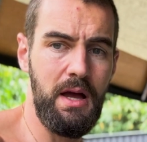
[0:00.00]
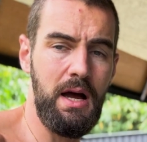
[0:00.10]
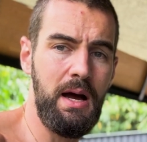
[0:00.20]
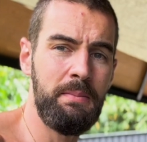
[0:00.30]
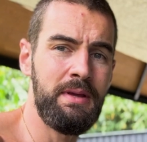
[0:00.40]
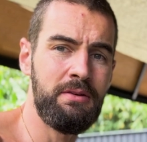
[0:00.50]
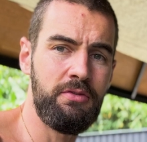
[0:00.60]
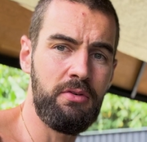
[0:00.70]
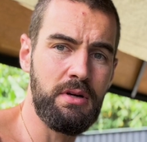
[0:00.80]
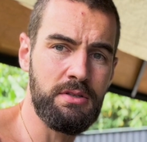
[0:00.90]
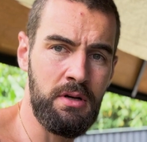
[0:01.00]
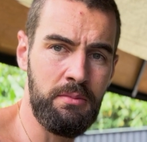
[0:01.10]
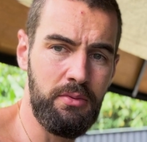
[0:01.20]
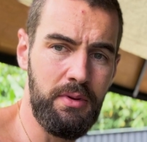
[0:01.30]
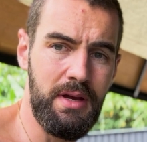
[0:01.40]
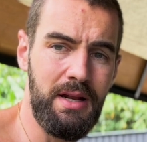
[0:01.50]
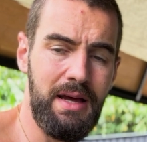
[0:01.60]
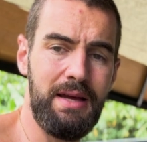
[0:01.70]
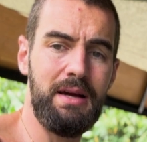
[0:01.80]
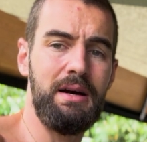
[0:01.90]
I mean, for example, yeah,
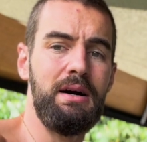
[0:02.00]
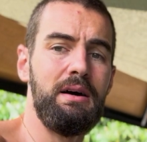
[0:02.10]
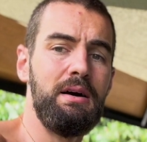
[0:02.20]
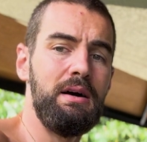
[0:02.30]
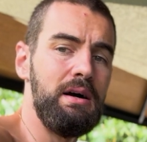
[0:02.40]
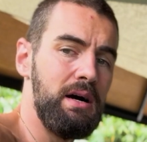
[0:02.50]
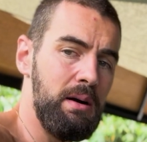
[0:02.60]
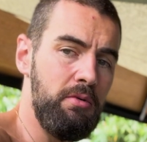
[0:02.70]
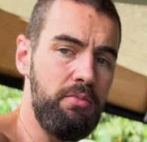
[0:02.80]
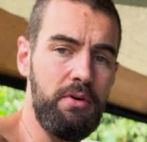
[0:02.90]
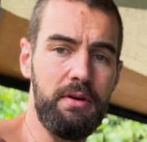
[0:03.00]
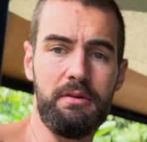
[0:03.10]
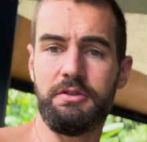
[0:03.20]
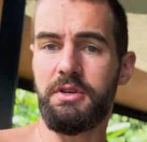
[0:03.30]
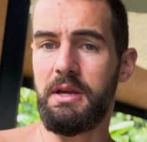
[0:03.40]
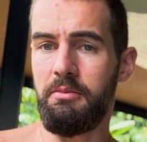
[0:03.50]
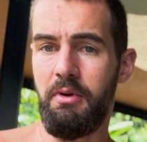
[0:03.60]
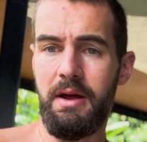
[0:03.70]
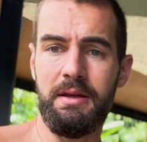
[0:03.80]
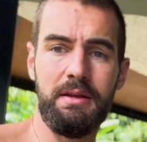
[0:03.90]
like, I'm in pretty good shape,
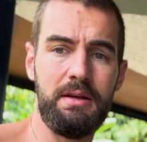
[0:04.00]
right?